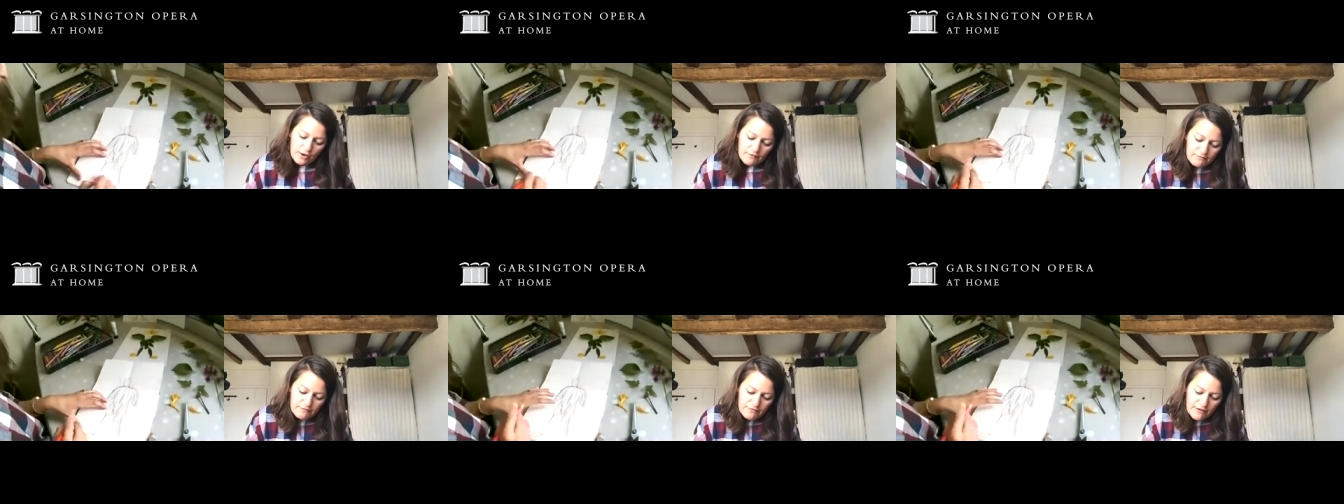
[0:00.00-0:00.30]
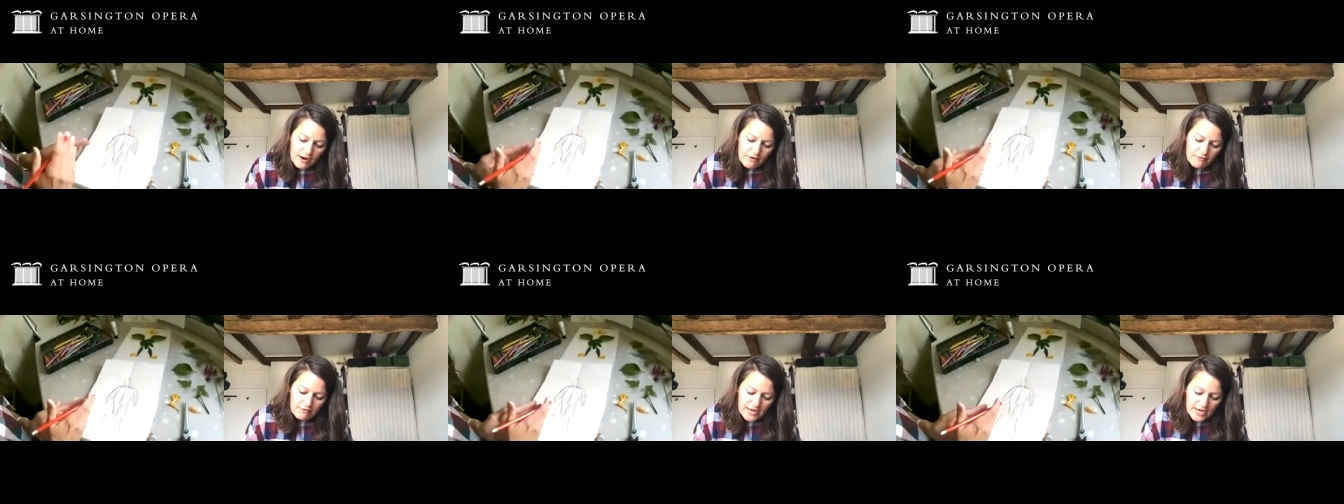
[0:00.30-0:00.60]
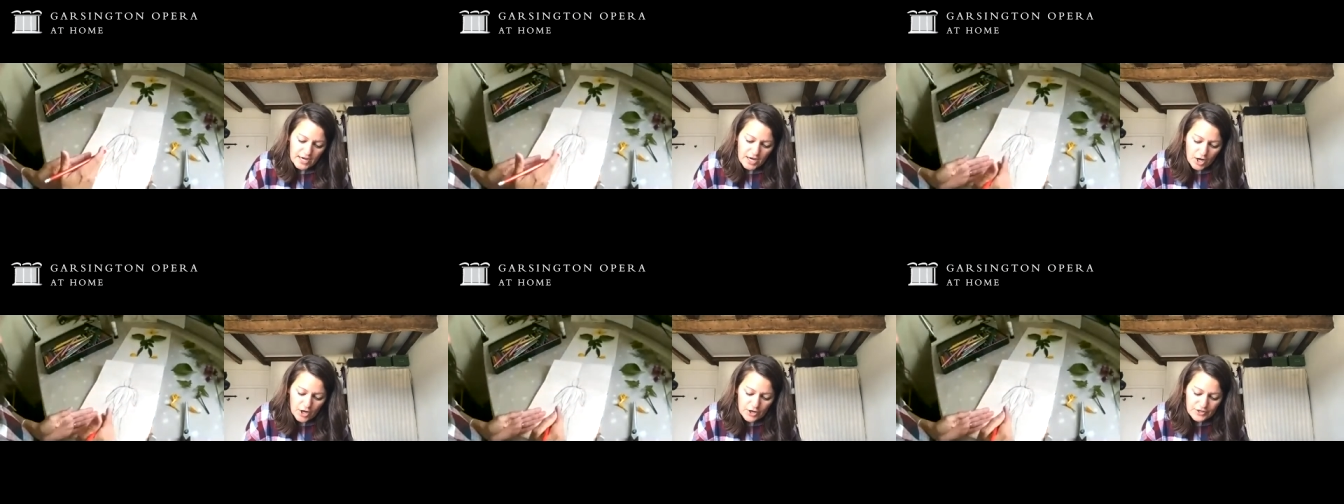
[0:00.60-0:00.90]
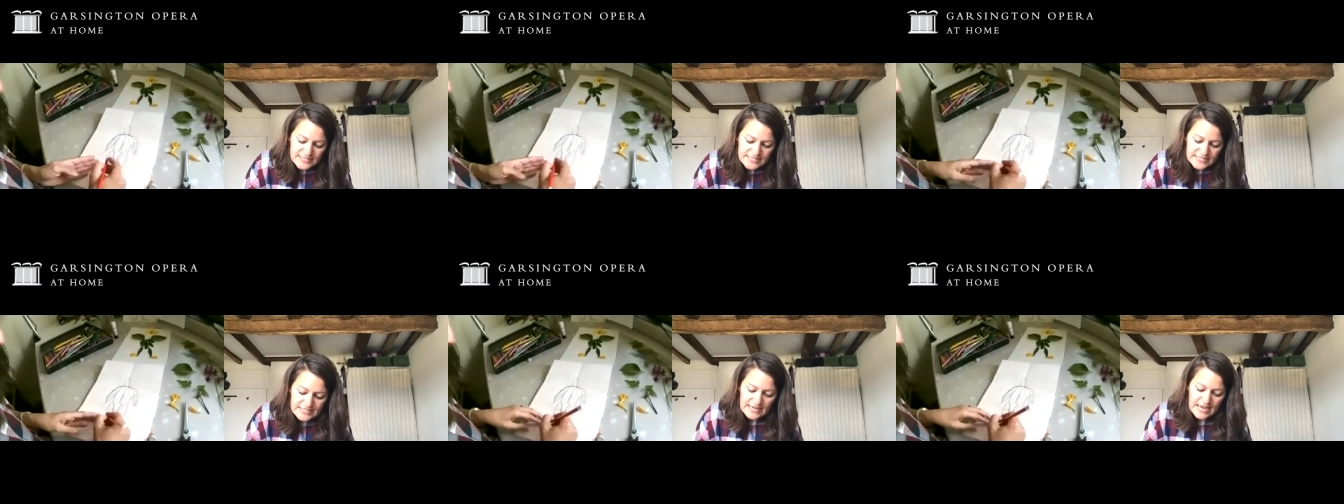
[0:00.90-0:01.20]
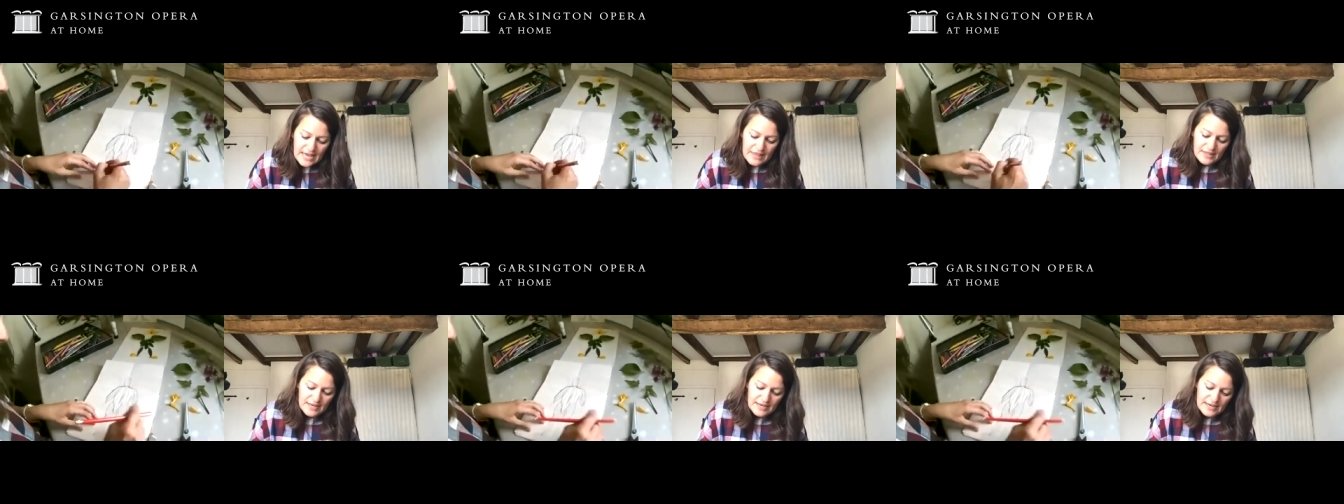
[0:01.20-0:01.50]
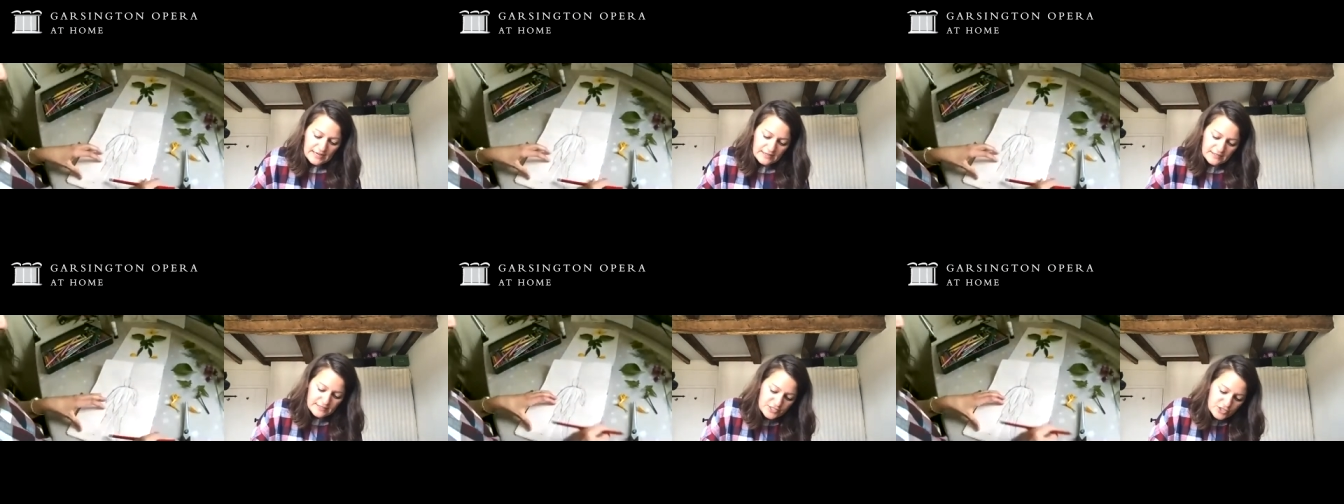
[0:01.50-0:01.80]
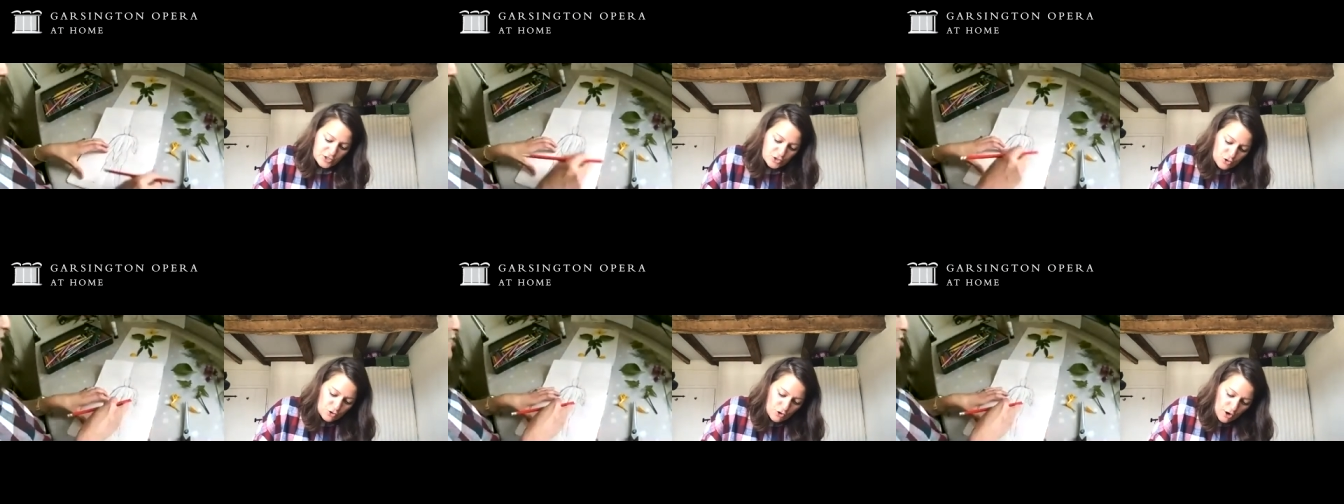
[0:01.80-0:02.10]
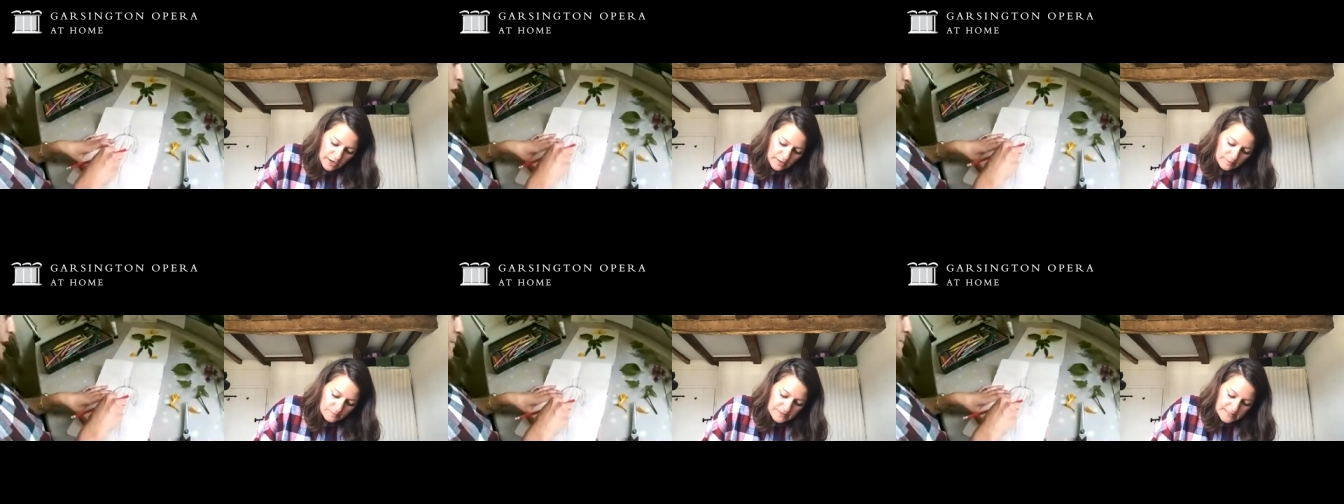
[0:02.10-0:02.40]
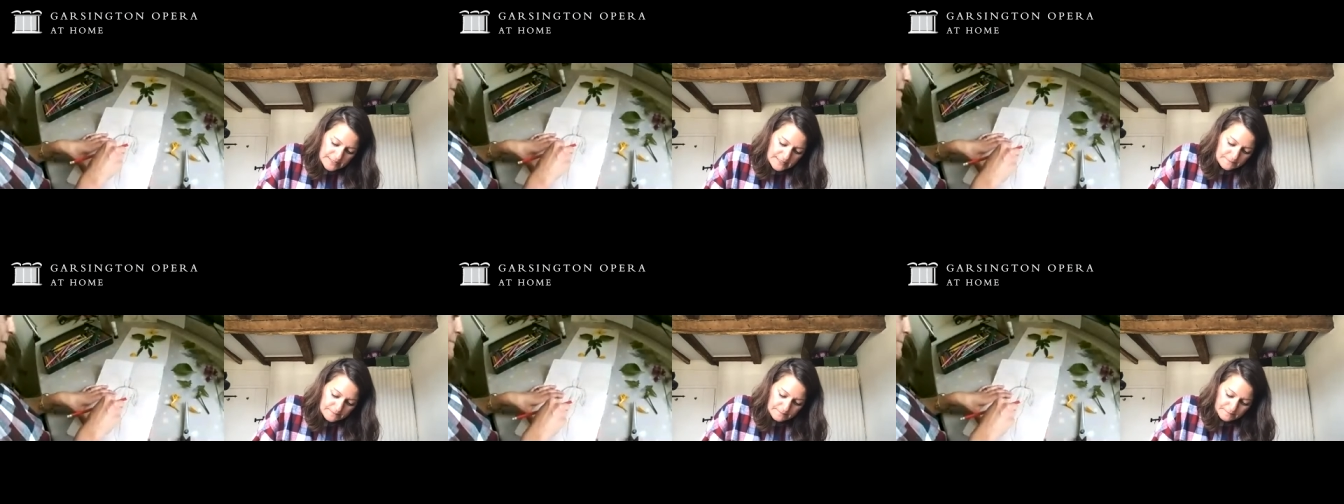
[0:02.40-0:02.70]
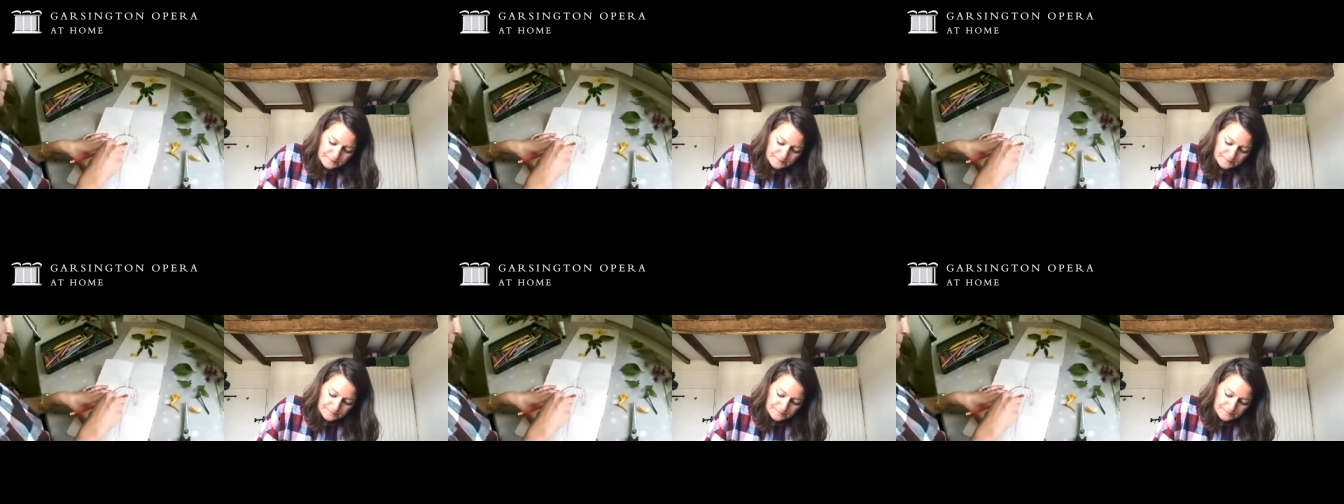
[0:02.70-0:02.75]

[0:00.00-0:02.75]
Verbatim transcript: very close together little stripes.